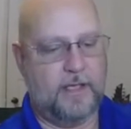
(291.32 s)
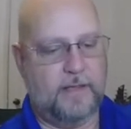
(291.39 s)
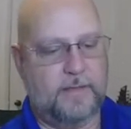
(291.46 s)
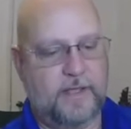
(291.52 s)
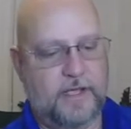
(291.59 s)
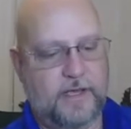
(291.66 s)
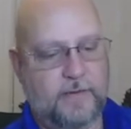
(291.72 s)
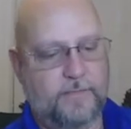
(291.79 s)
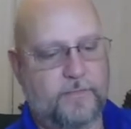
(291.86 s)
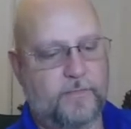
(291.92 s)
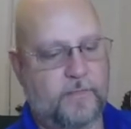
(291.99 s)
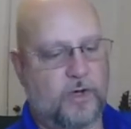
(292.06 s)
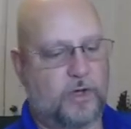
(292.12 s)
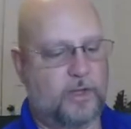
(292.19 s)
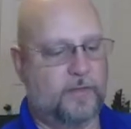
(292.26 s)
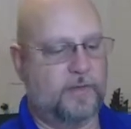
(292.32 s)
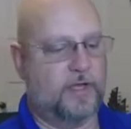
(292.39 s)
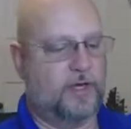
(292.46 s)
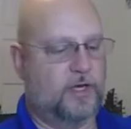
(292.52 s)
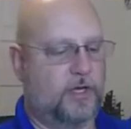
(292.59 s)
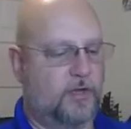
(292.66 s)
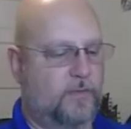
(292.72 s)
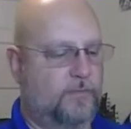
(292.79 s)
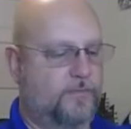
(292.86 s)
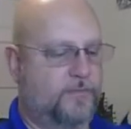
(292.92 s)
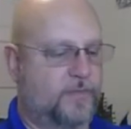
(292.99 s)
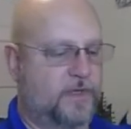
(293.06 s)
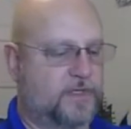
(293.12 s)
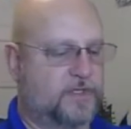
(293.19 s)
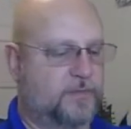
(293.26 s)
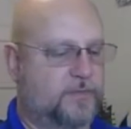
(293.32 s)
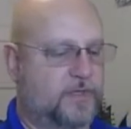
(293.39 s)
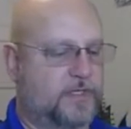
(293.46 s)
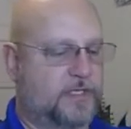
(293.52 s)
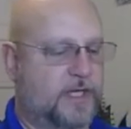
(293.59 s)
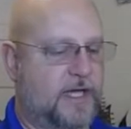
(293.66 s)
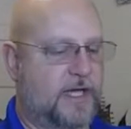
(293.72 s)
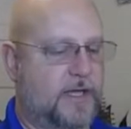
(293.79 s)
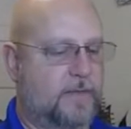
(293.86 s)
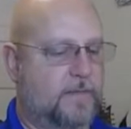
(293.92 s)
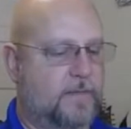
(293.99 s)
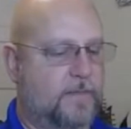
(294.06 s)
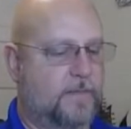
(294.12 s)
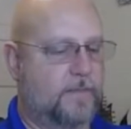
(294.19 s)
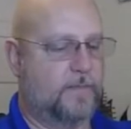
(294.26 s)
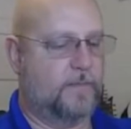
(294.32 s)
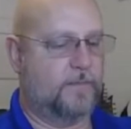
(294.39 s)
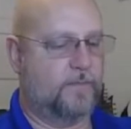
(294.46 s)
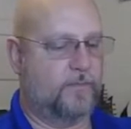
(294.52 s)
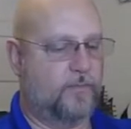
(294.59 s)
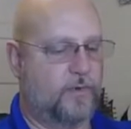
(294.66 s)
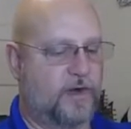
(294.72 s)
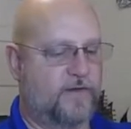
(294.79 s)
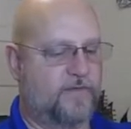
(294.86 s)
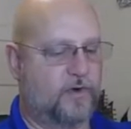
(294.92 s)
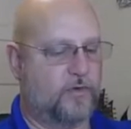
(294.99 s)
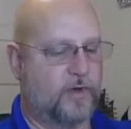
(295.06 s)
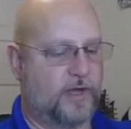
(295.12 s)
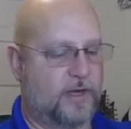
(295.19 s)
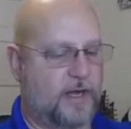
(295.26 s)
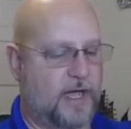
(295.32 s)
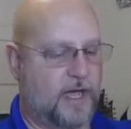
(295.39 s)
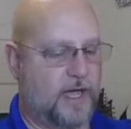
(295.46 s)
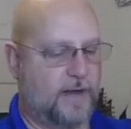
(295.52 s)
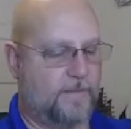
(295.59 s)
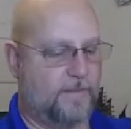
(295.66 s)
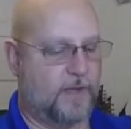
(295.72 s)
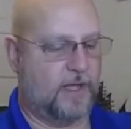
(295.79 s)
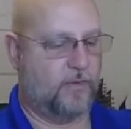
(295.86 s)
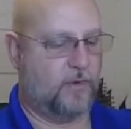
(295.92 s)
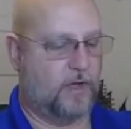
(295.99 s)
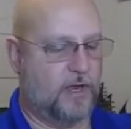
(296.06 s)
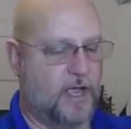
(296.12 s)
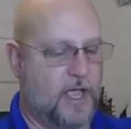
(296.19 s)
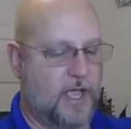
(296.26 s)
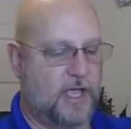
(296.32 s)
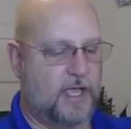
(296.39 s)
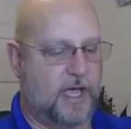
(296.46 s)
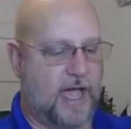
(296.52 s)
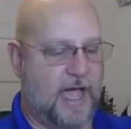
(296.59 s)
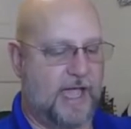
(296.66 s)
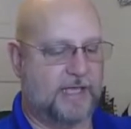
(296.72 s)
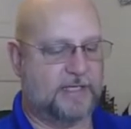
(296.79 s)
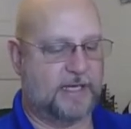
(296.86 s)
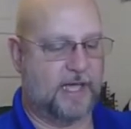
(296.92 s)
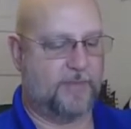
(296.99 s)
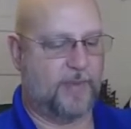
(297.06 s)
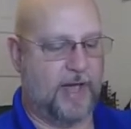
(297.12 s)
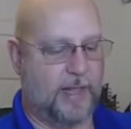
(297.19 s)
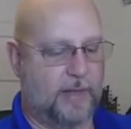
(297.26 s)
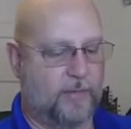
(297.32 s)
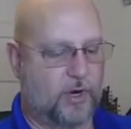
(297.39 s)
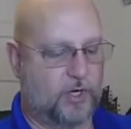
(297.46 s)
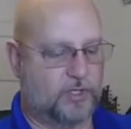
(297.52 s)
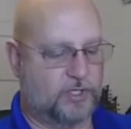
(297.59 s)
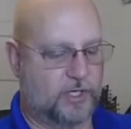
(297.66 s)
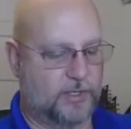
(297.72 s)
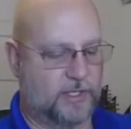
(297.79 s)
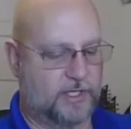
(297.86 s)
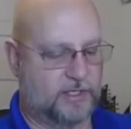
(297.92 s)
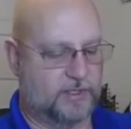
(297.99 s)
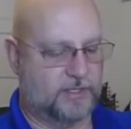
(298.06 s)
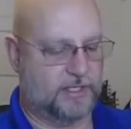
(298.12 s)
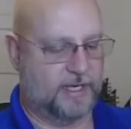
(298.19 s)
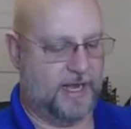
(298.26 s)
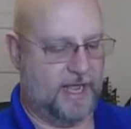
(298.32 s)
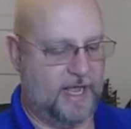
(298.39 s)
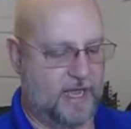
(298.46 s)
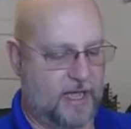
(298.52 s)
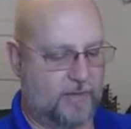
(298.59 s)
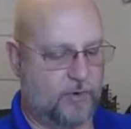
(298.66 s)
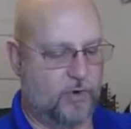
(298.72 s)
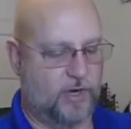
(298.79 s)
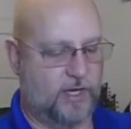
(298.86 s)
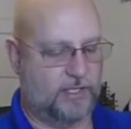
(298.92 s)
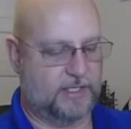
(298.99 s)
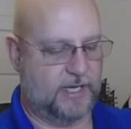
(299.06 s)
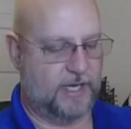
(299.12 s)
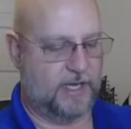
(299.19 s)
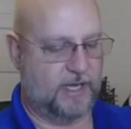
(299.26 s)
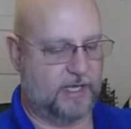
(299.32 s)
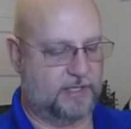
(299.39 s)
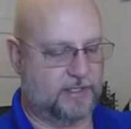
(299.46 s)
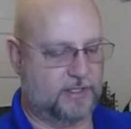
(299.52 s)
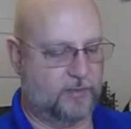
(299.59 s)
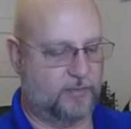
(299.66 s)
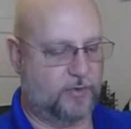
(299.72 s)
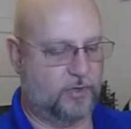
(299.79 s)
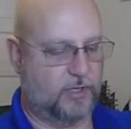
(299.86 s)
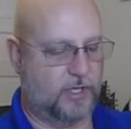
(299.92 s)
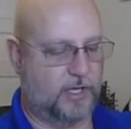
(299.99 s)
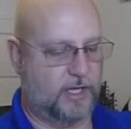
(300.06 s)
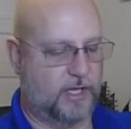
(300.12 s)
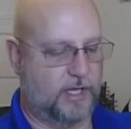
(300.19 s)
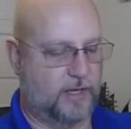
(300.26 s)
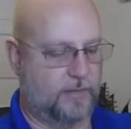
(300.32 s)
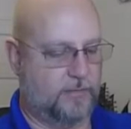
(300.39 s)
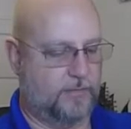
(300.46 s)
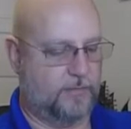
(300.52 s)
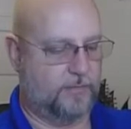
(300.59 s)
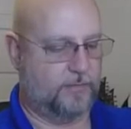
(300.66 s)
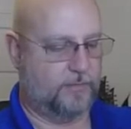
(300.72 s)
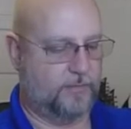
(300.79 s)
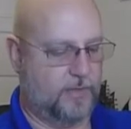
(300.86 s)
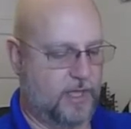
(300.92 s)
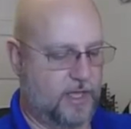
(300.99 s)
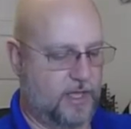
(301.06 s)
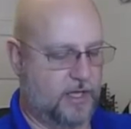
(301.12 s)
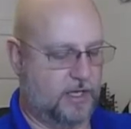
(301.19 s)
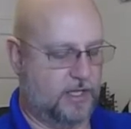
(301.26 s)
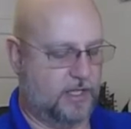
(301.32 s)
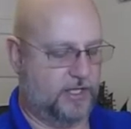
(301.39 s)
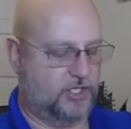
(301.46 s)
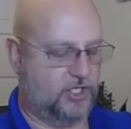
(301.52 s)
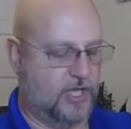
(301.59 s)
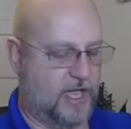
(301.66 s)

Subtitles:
Then all I'm going to do is simply tie whatever quick knot I want. I tie Palomars on this. Today I'm going to tie a simple clinch